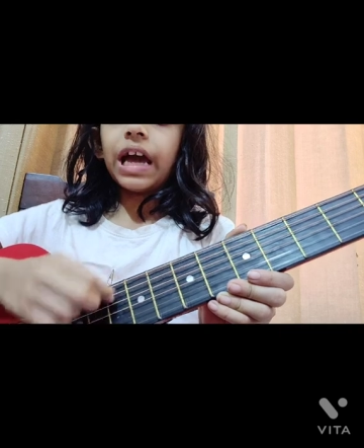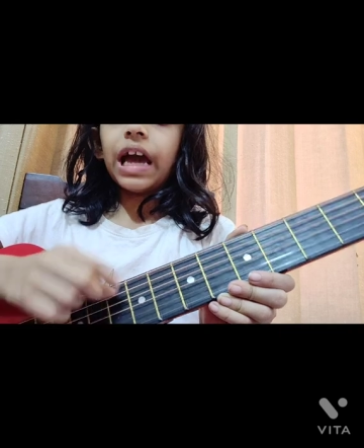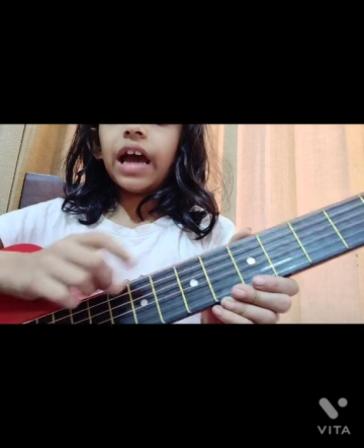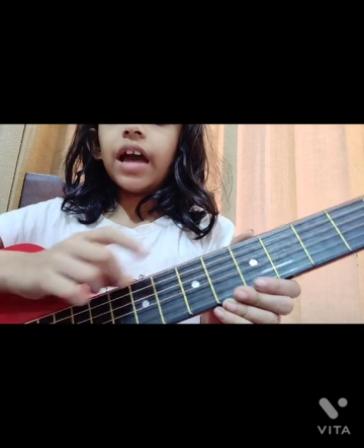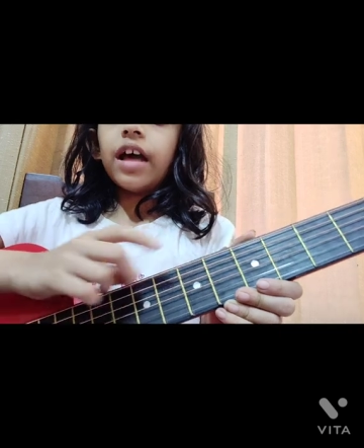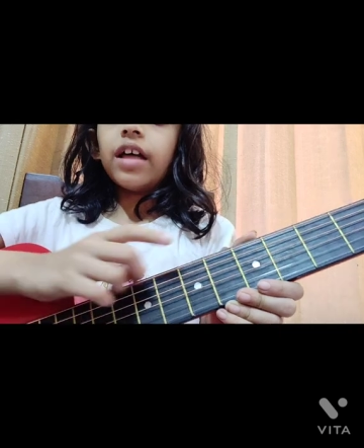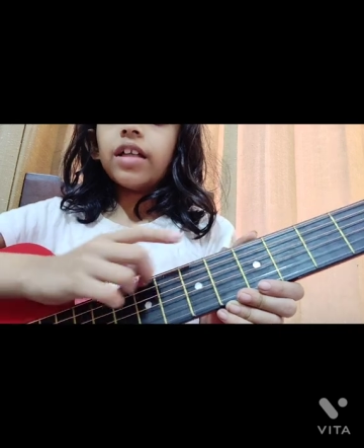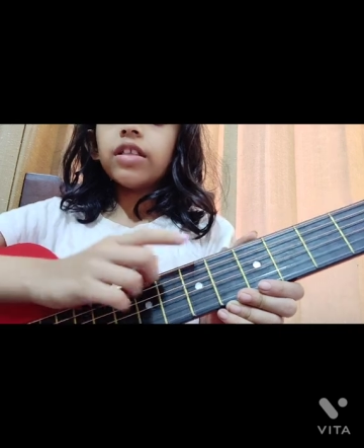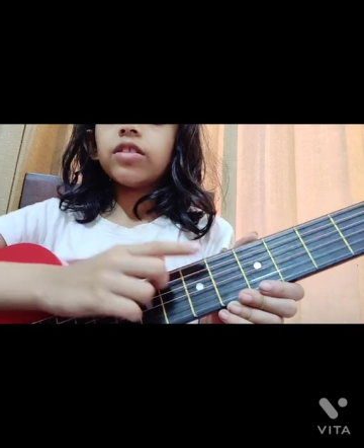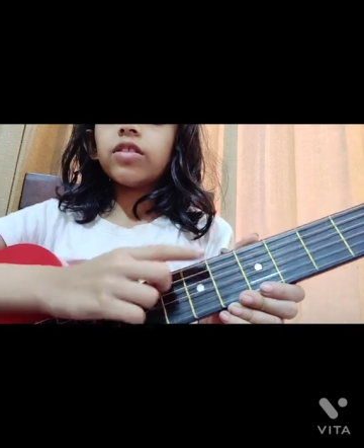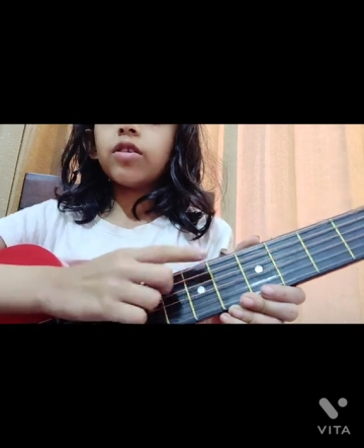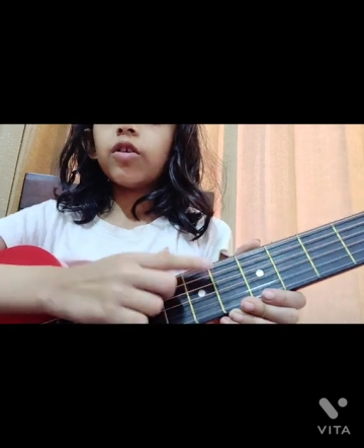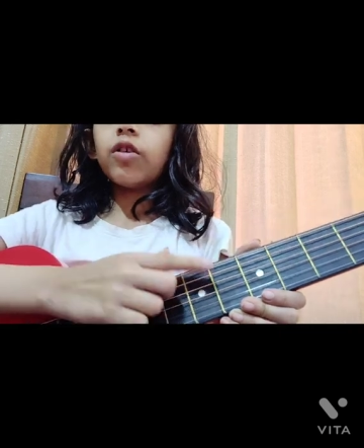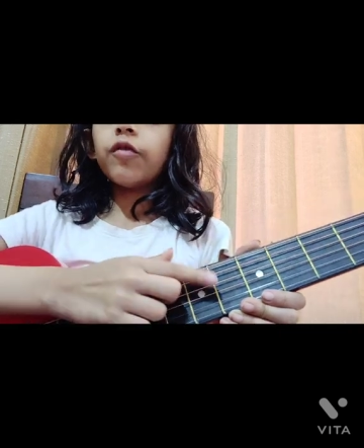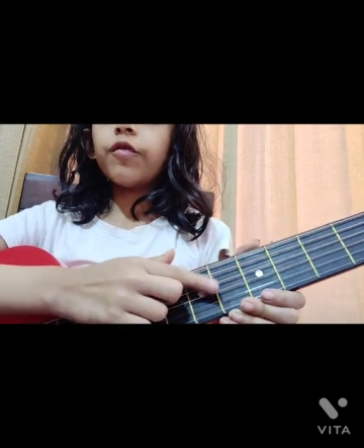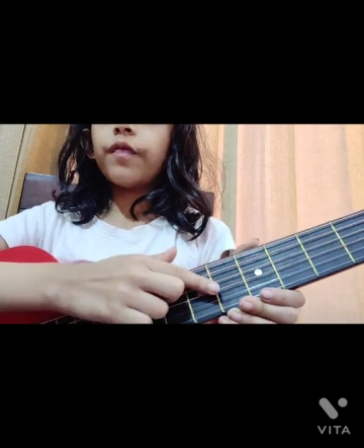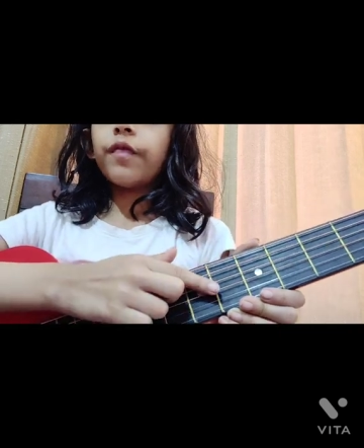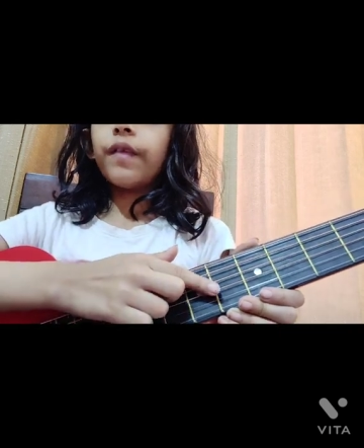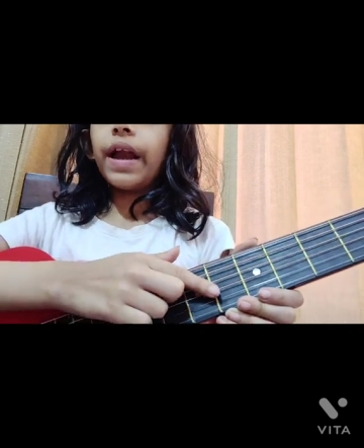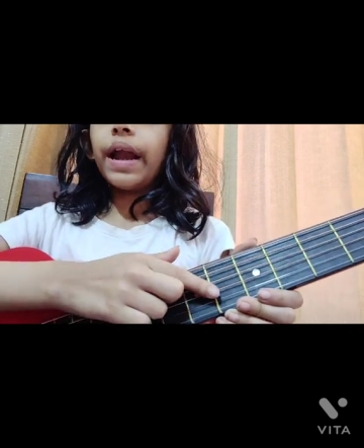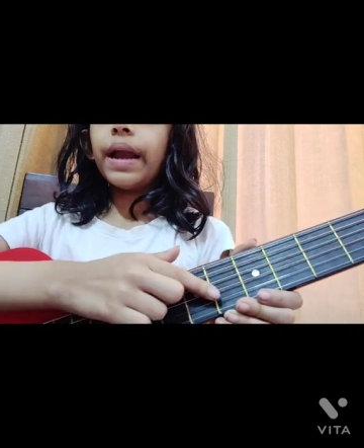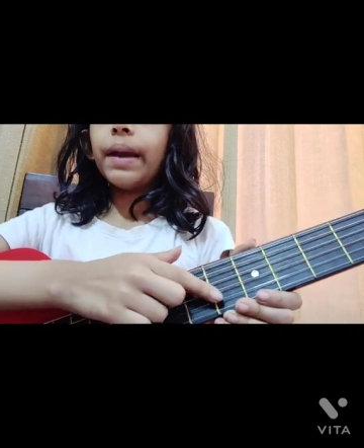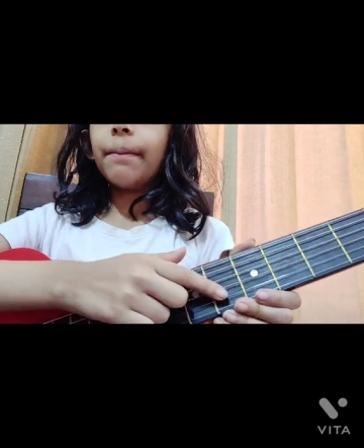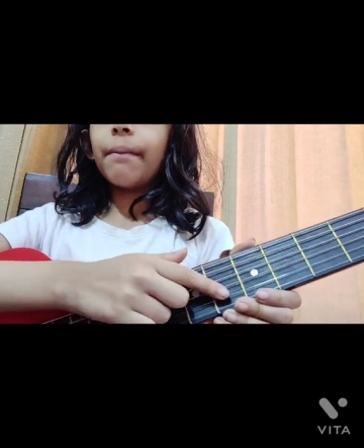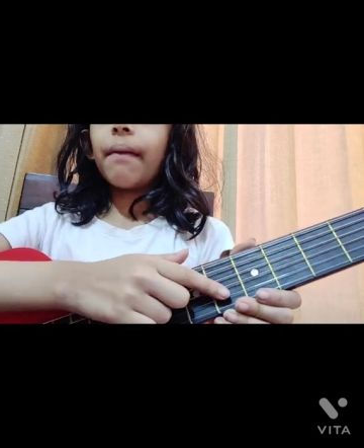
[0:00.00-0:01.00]
So
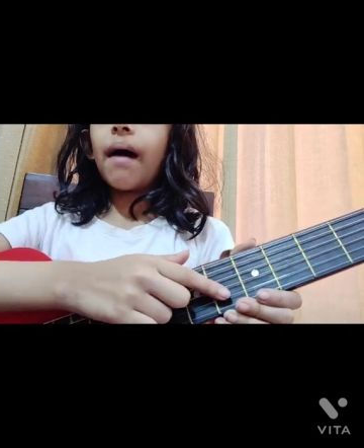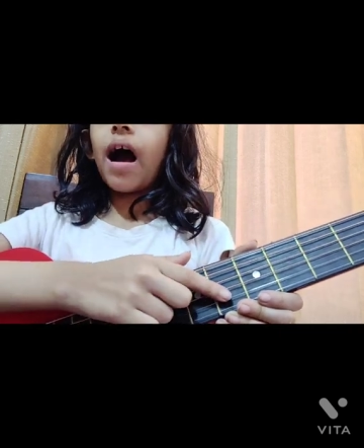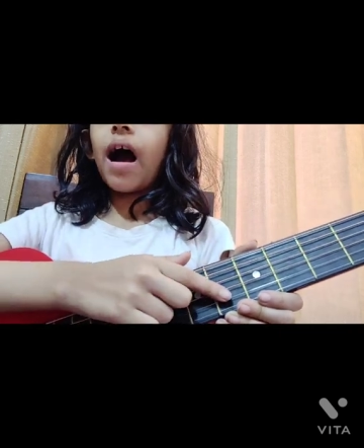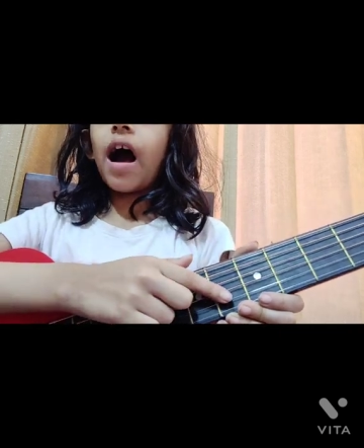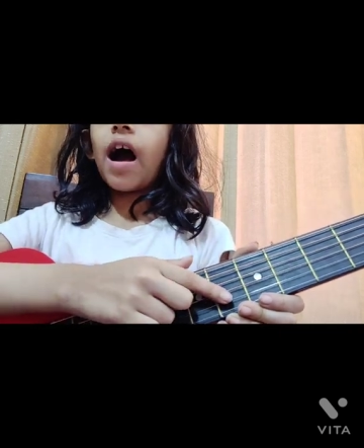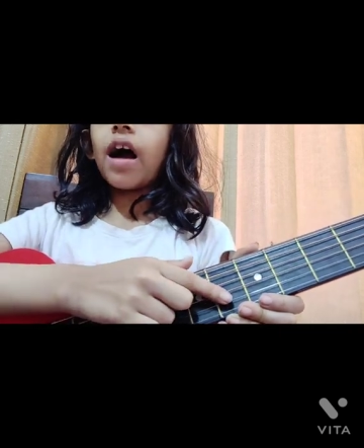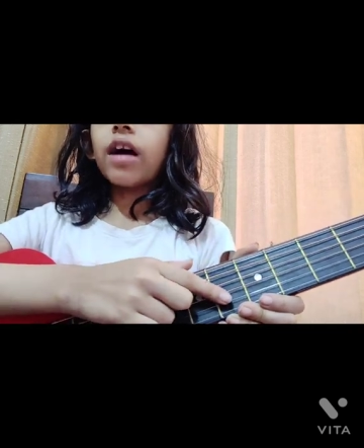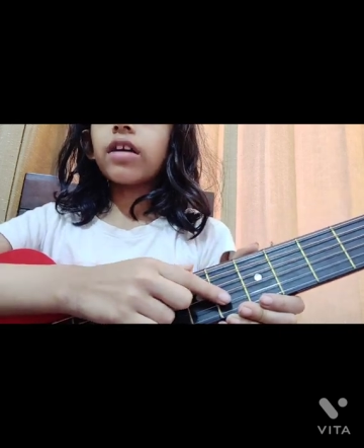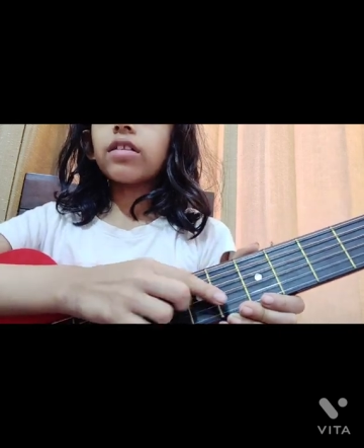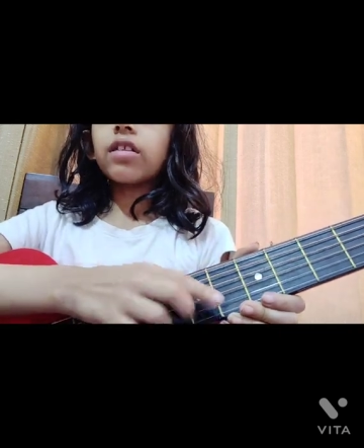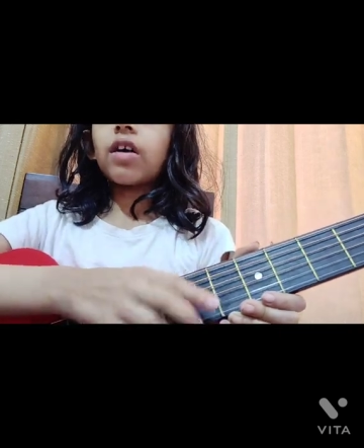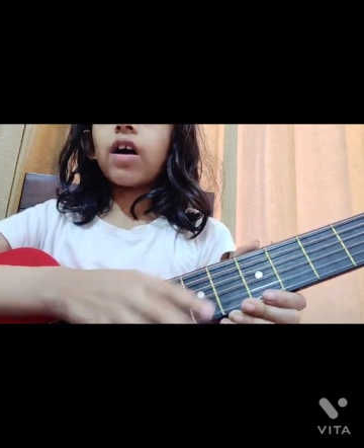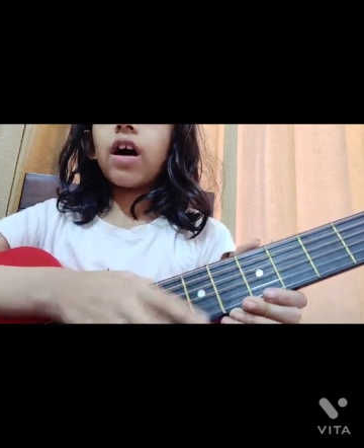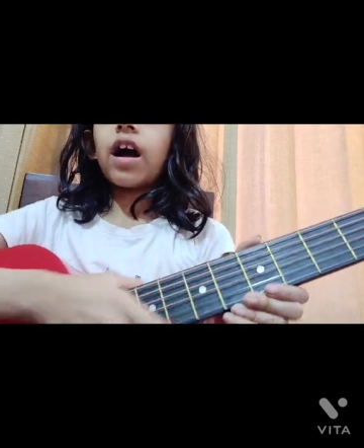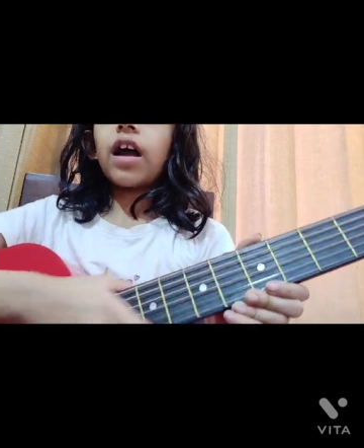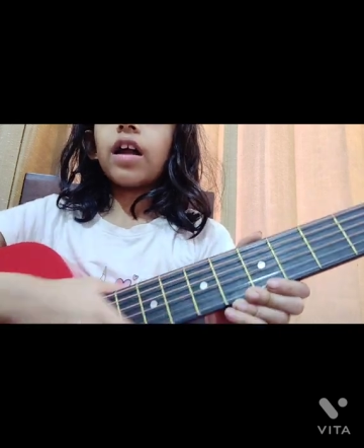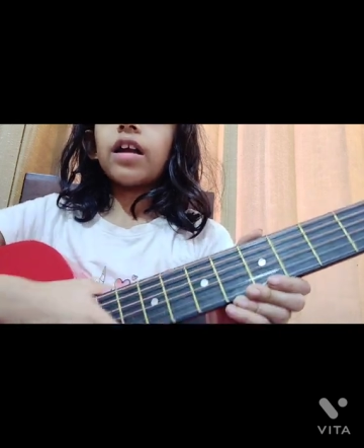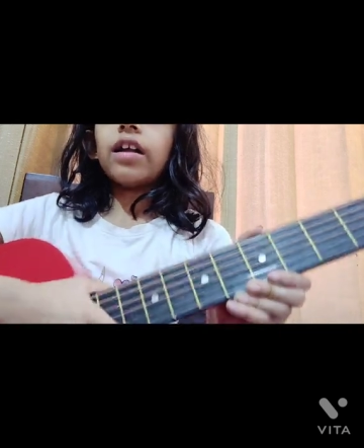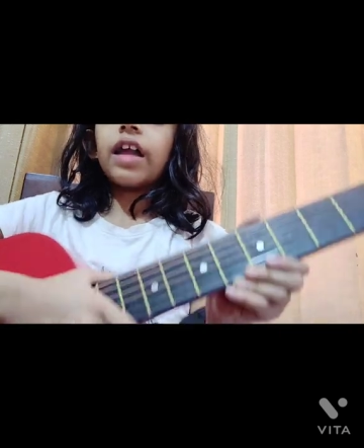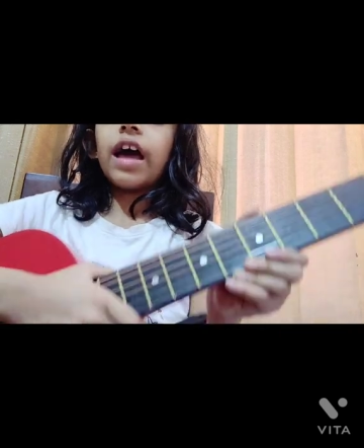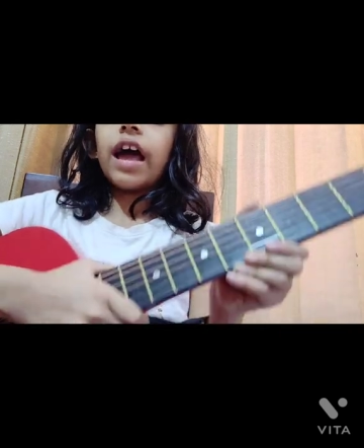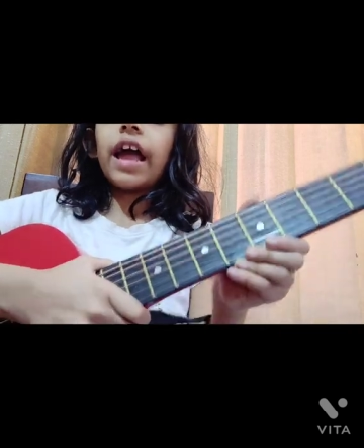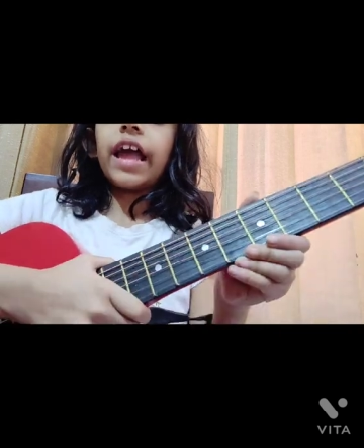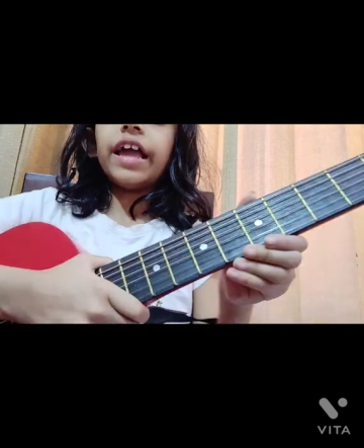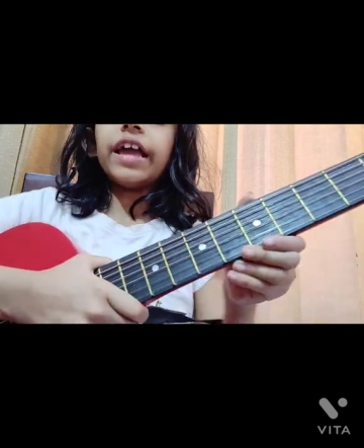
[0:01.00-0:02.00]
fret marks
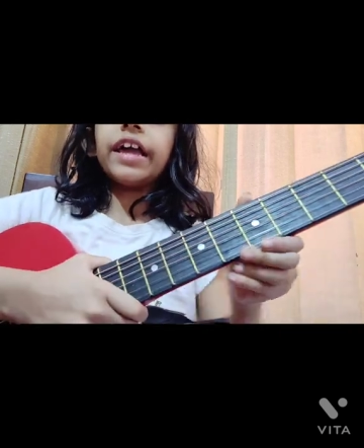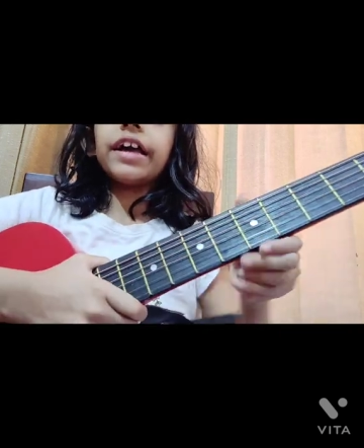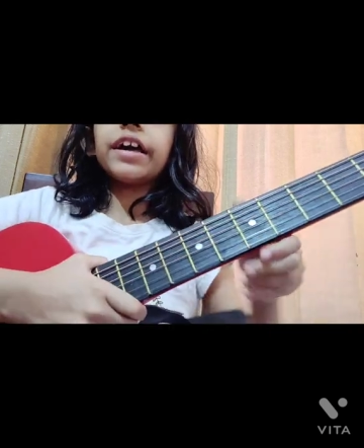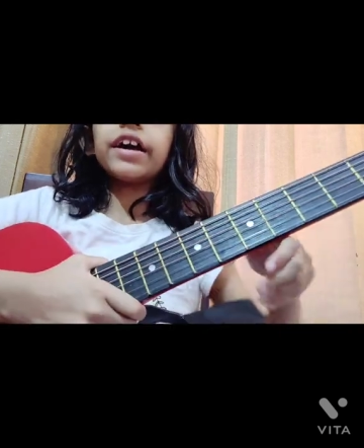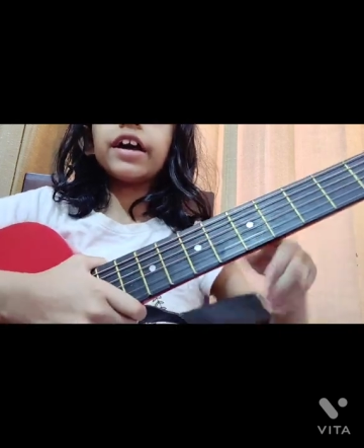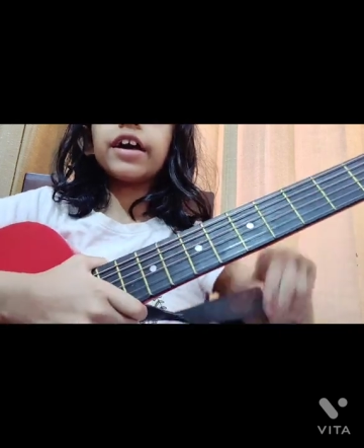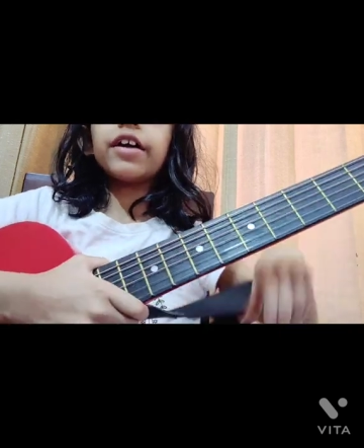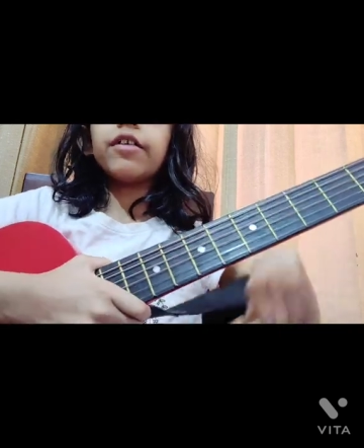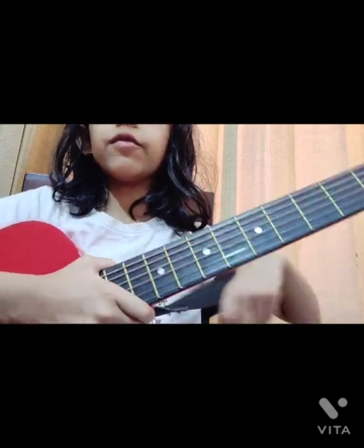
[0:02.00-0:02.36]
are like,